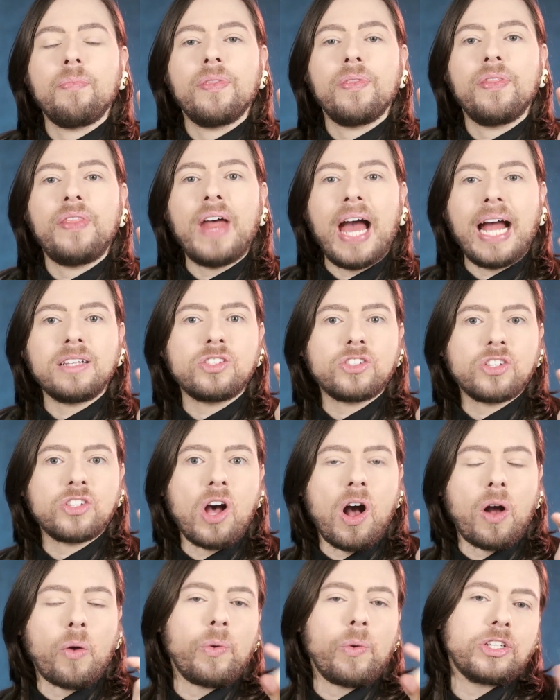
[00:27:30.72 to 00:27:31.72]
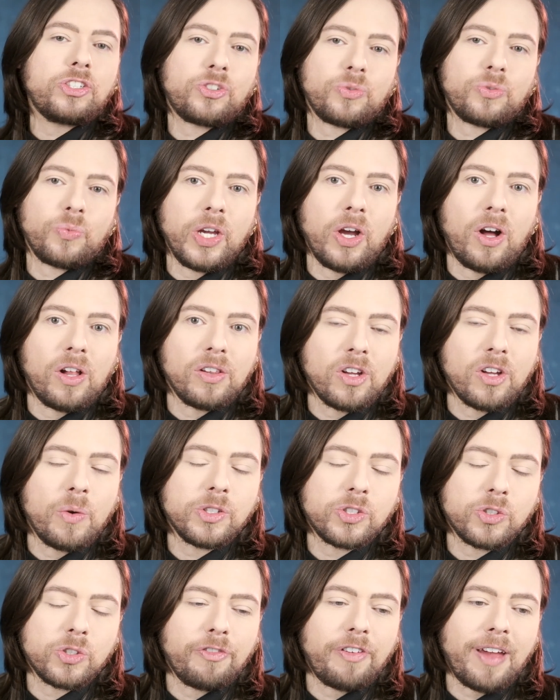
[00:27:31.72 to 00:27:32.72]
That song, which we all know
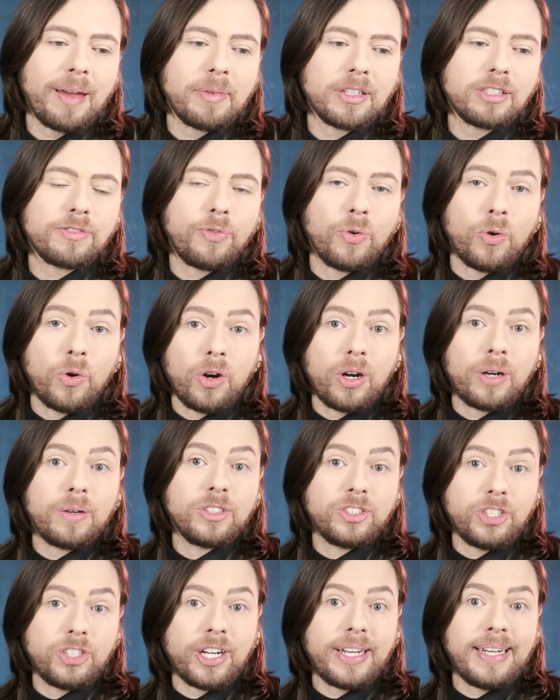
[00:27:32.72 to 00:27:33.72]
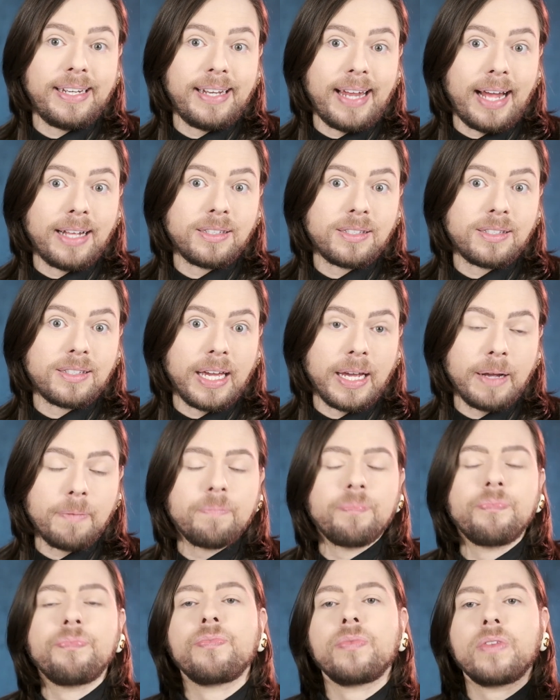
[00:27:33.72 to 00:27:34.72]
is so famous for Dirty
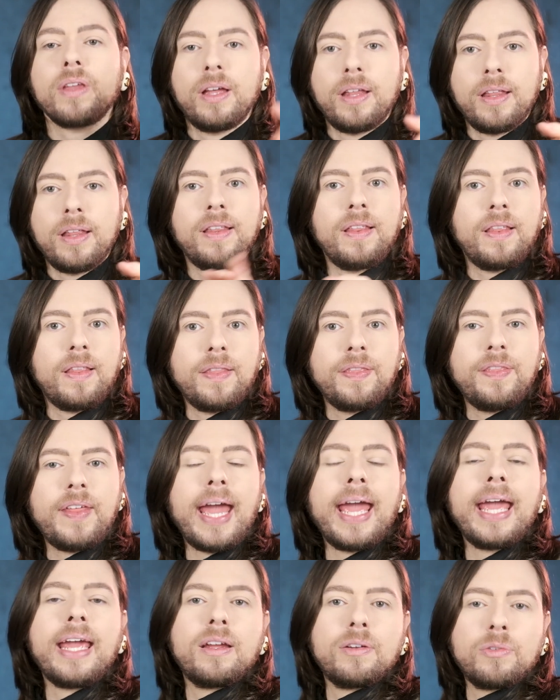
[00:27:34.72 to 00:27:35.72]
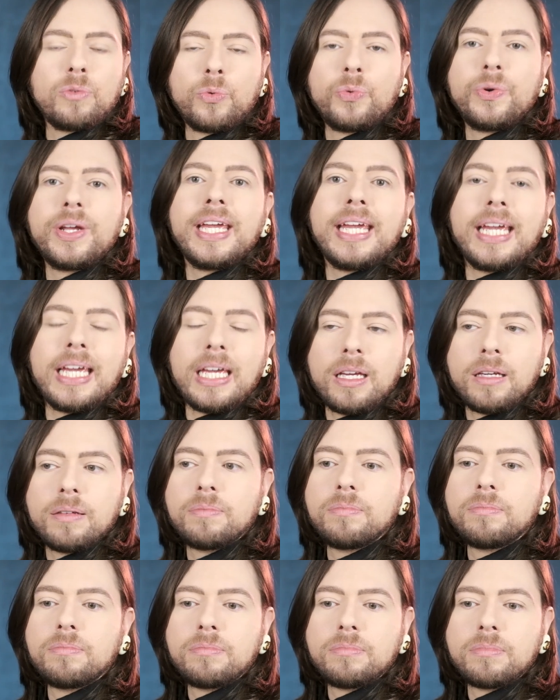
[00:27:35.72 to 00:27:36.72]
Dancing, they
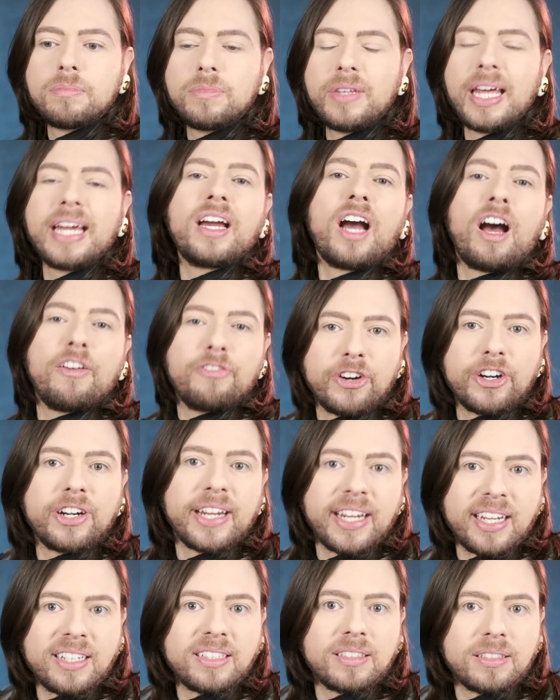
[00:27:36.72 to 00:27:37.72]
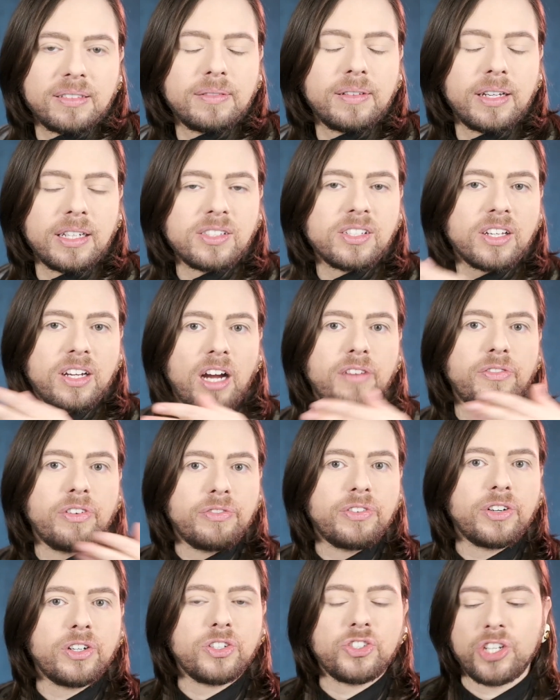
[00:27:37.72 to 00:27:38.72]
covered it. It's a cover
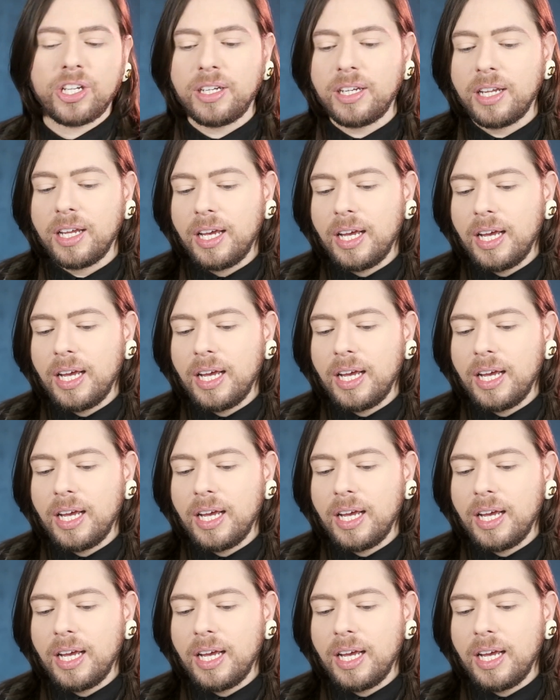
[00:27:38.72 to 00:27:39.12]
version.